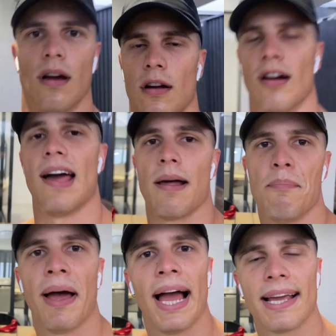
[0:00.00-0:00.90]
All right, I'm
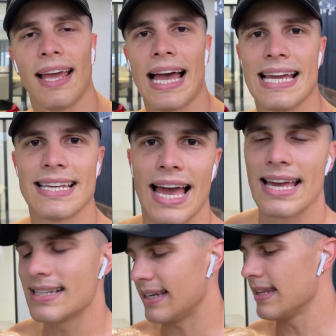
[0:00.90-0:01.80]
back,
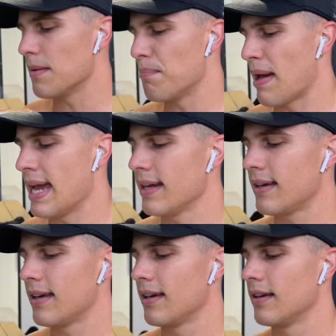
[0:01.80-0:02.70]
8Ks in the bank,
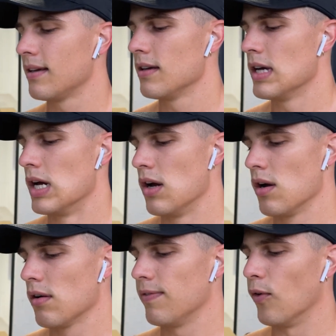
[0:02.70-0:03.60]

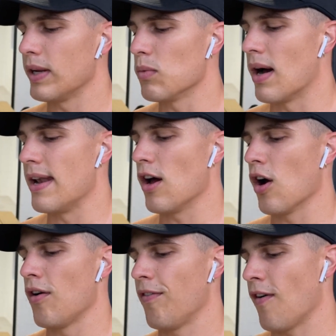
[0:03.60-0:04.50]

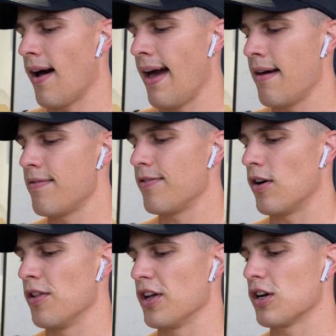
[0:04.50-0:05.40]
41.05
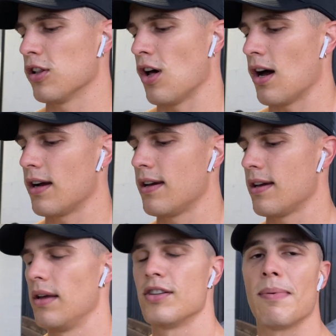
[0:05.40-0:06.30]
on the clock.
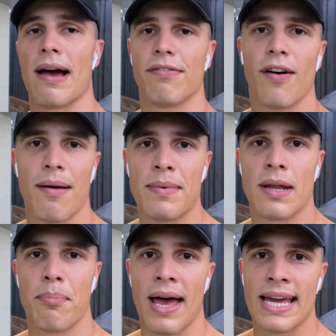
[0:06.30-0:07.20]
It's about 5-minute
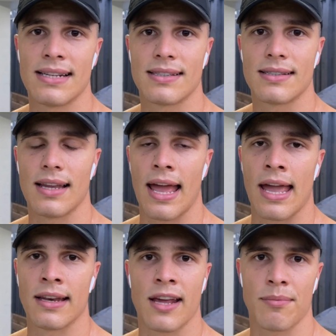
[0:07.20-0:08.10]
pace
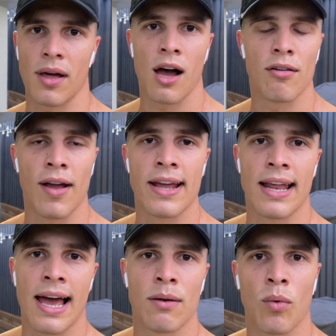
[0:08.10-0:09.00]
and kept the heart rate
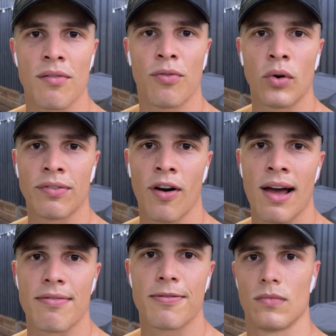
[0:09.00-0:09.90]
at
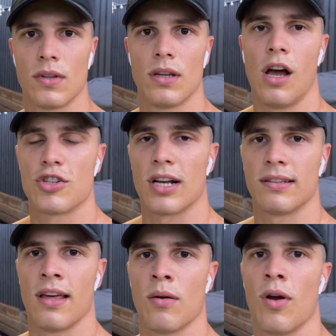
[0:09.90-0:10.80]
145. I'll chuck
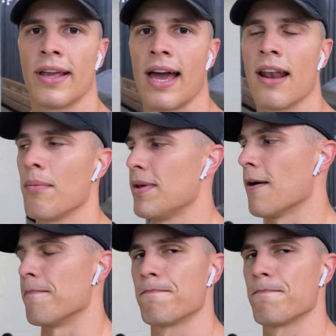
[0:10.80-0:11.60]
the workout up here.